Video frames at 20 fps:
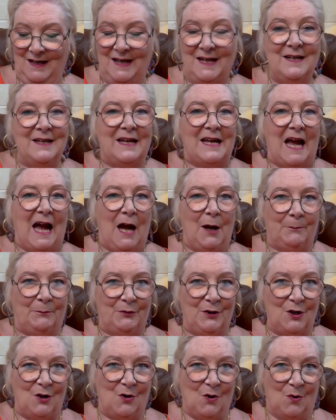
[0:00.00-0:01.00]
in
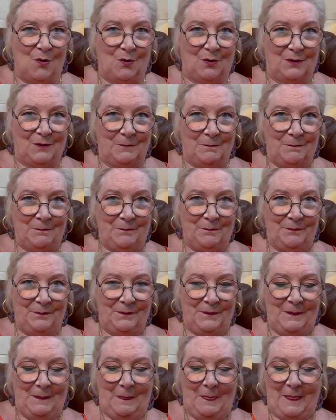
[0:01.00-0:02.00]
Capricorn,
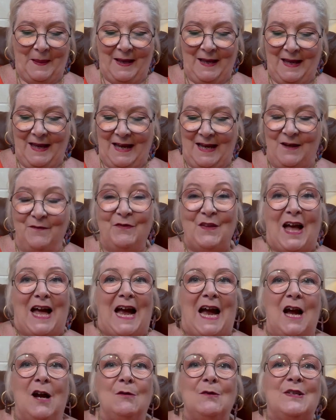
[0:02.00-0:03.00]
in the
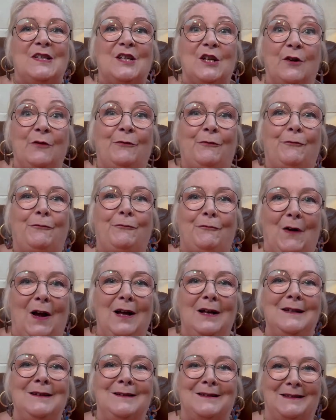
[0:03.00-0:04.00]
house of
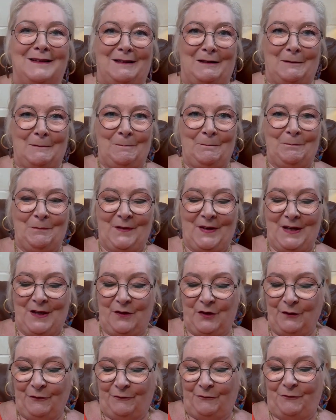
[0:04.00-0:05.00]
fun,
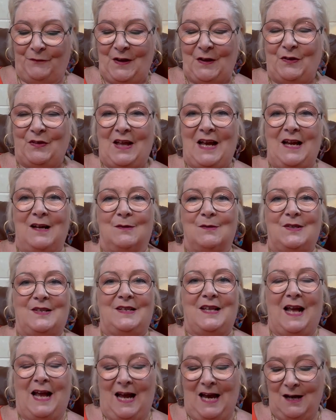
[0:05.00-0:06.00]
the fifth house,
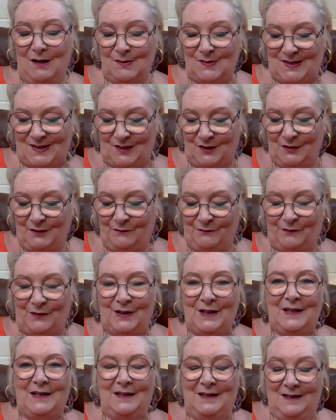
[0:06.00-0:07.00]
the house
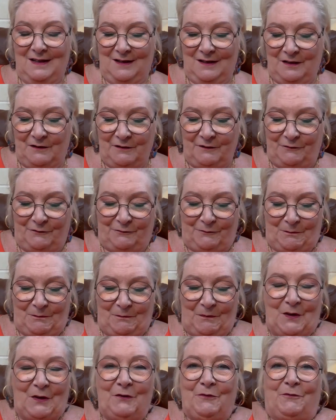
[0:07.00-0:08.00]

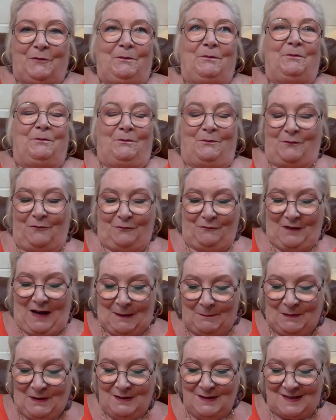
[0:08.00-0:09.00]
of
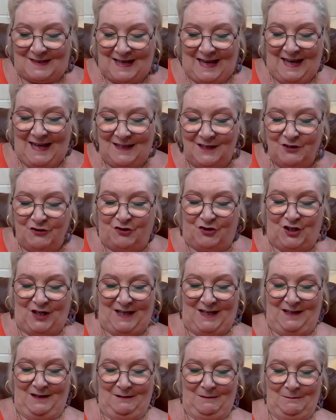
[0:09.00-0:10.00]
fabulous
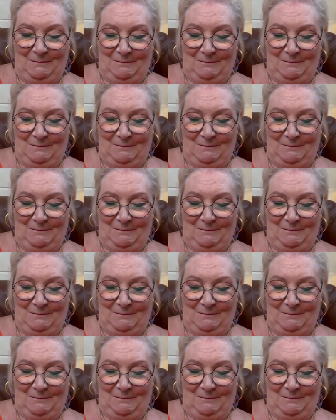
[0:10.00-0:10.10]
energy,